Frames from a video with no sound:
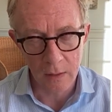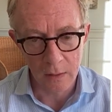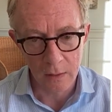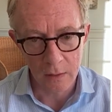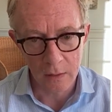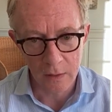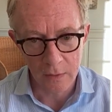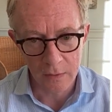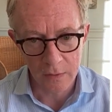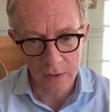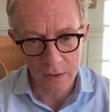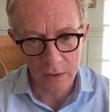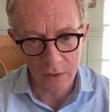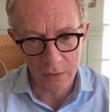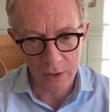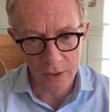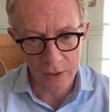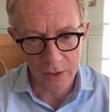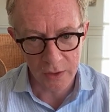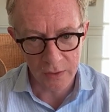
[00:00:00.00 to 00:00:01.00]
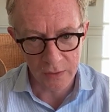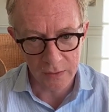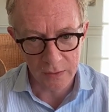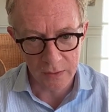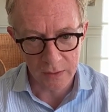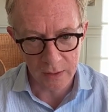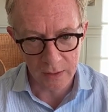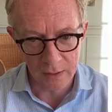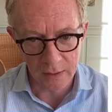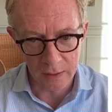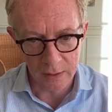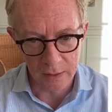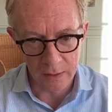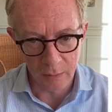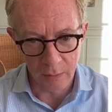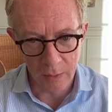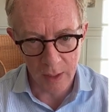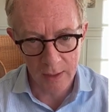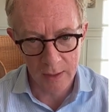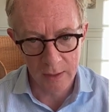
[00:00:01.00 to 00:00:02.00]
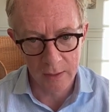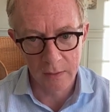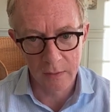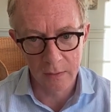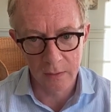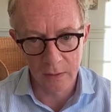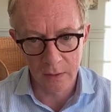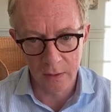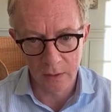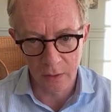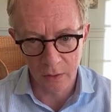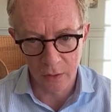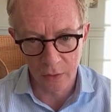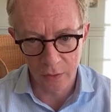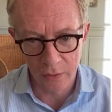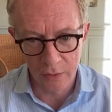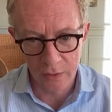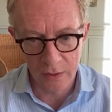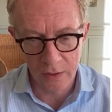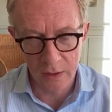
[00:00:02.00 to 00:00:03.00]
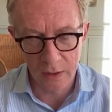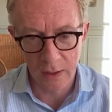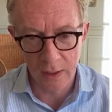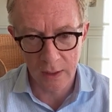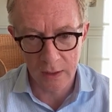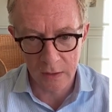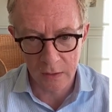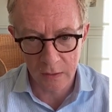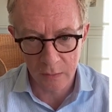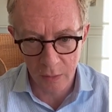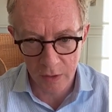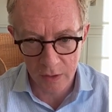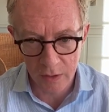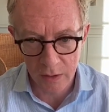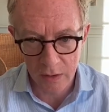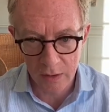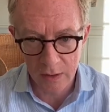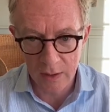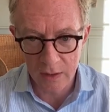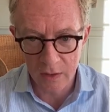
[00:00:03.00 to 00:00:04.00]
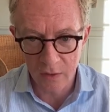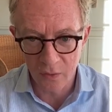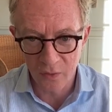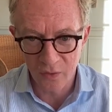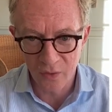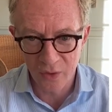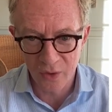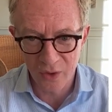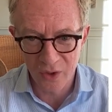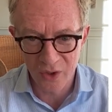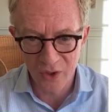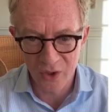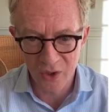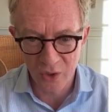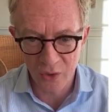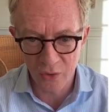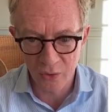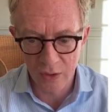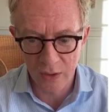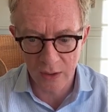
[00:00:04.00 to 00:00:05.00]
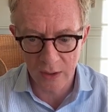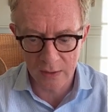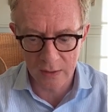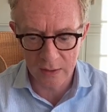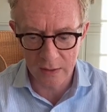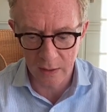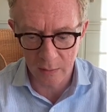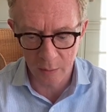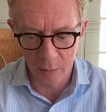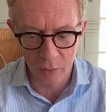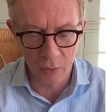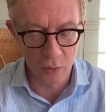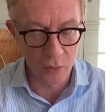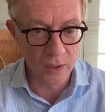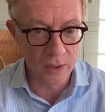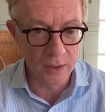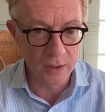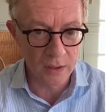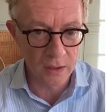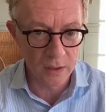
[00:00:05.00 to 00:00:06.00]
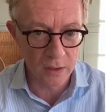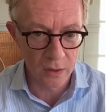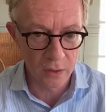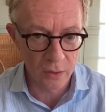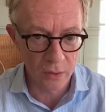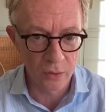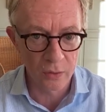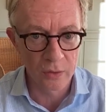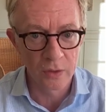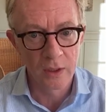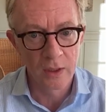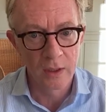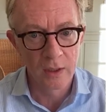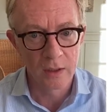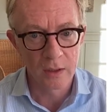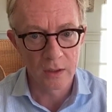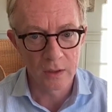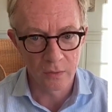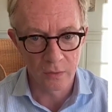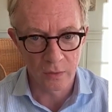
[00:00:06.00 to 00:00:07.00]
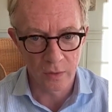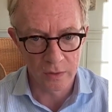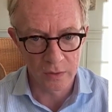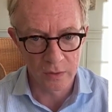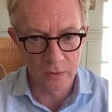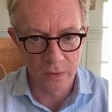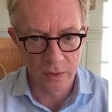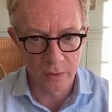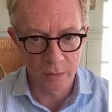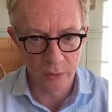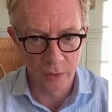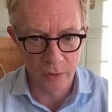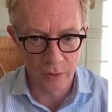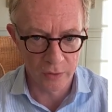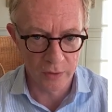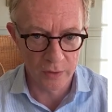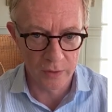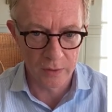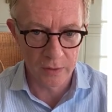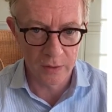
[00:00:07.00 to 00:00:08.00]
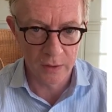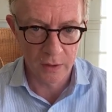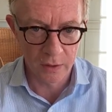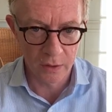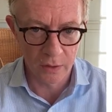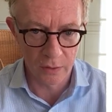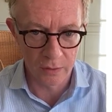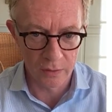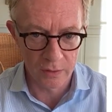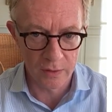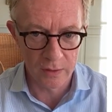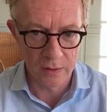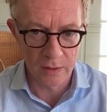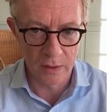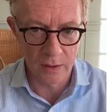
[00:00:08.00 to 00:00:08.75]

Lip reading: considerations taken in mind, the accuracy, especially as a first screening step to exclude advanced fibrosis, the accuracy